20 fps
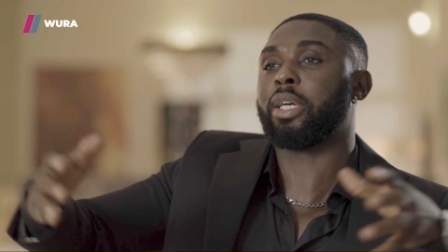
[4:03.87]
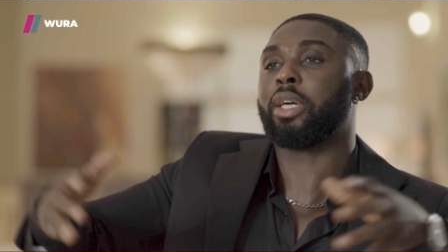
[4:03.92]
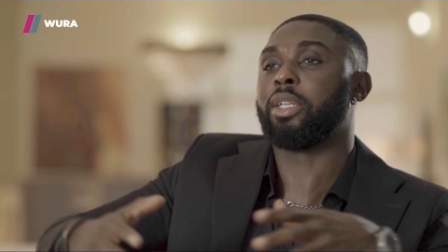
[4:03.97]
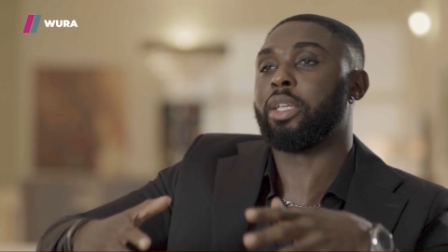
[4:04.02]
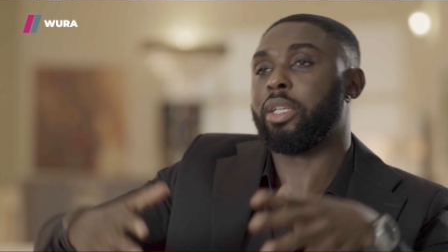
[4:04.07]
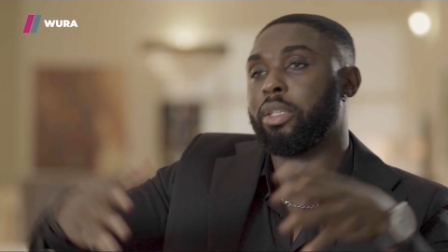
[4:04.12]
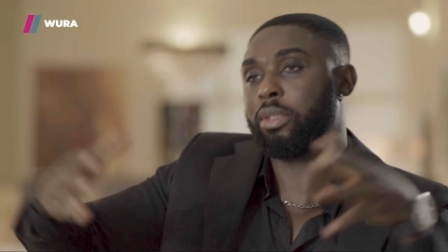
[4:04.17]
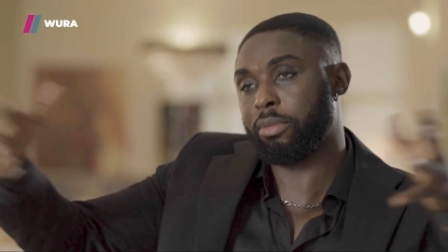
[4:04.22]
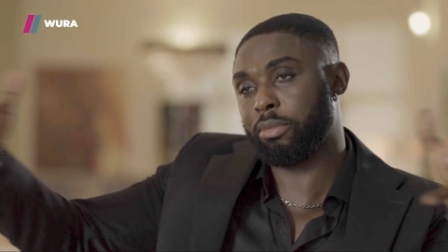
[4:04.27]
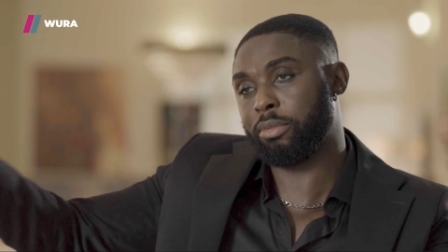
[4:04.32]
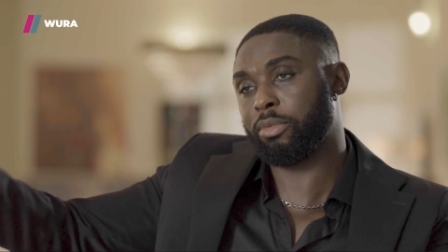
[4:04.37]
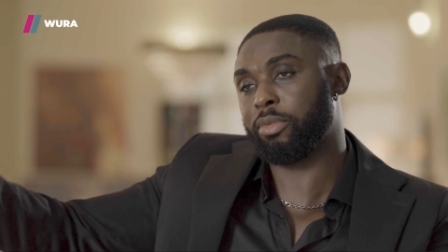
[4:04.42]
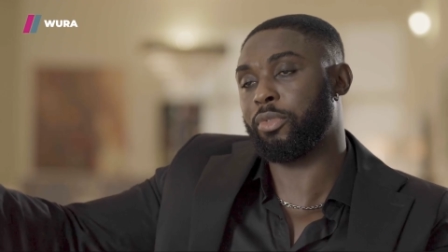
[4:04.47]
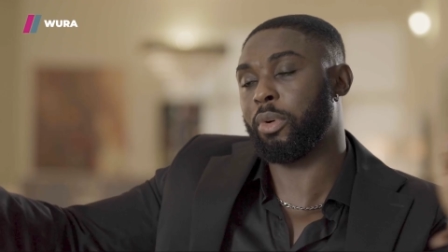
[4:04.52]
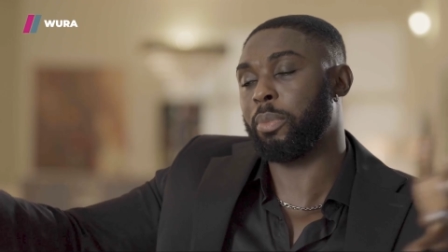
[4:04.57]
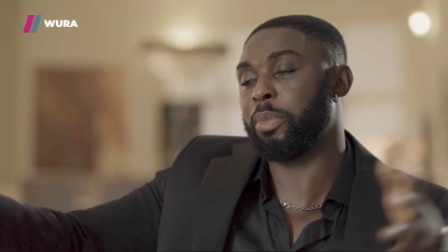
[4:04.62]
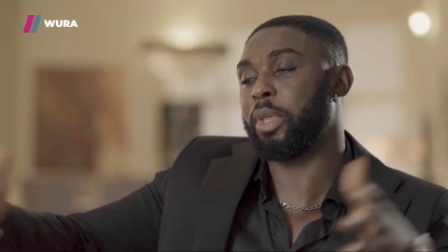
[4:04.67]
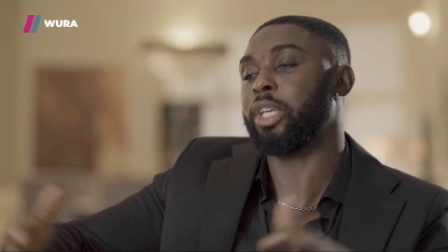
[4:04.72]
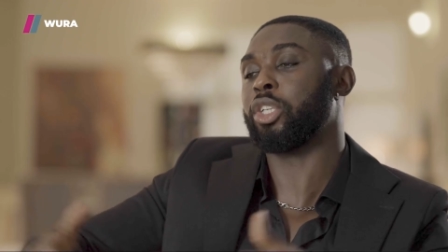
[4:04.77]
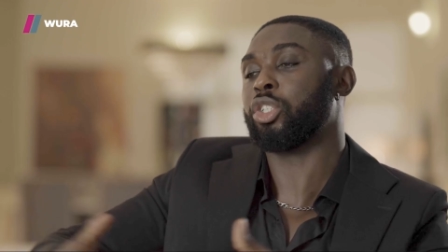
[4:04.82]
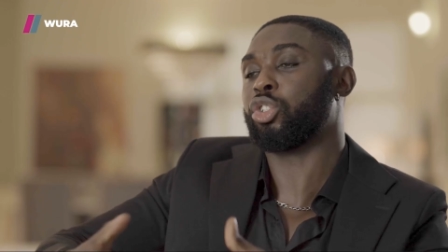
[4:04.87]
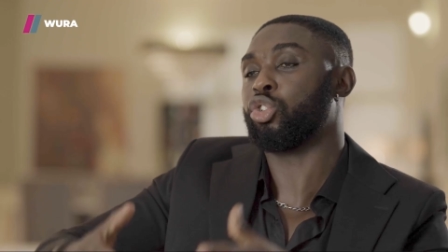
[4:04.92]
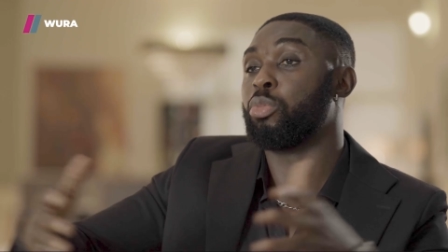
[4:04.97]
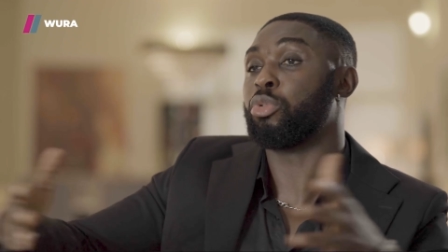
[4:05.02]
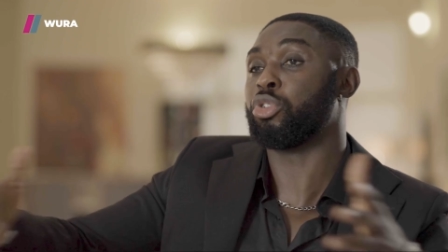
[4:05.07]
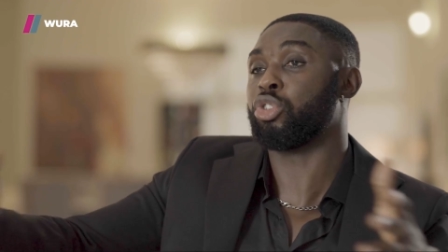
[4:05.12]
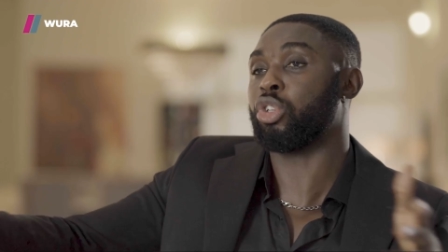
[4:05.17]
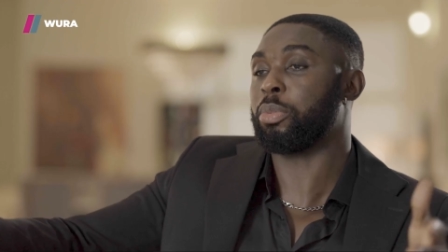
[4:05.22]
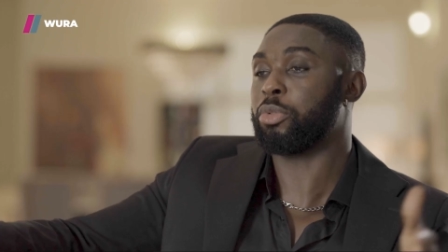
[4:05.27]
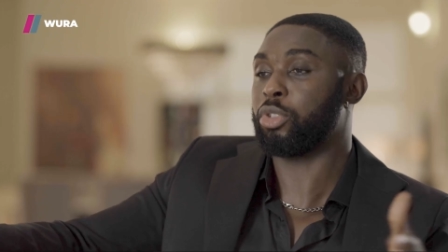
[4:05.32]
and then from there it just
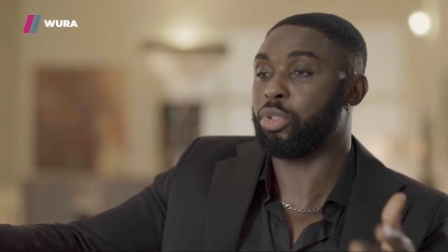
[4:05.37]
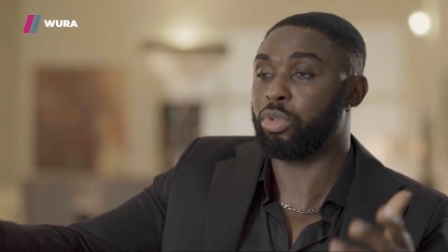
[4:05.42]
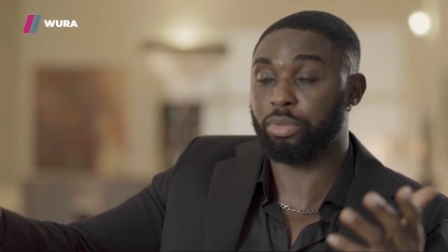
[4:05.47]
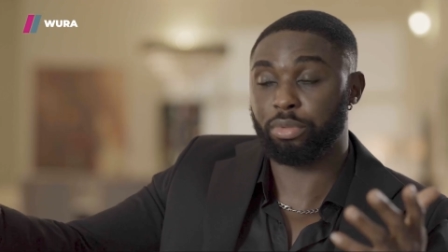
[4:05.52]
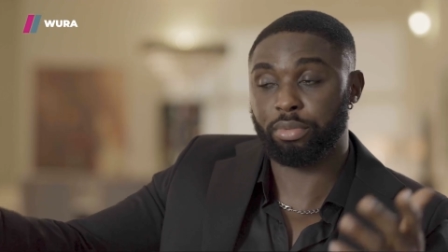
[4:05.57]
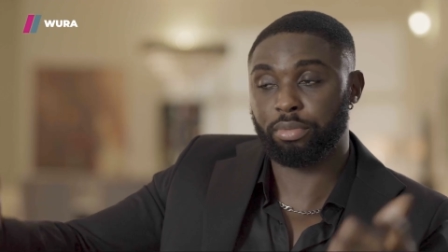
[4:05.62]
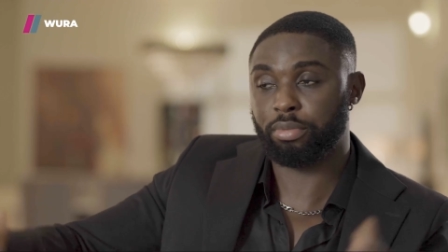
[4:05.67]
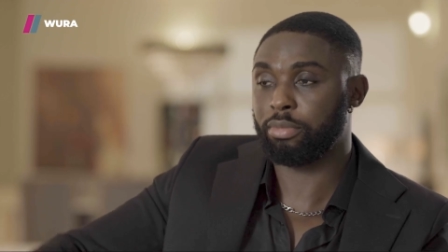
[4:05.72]
opens up to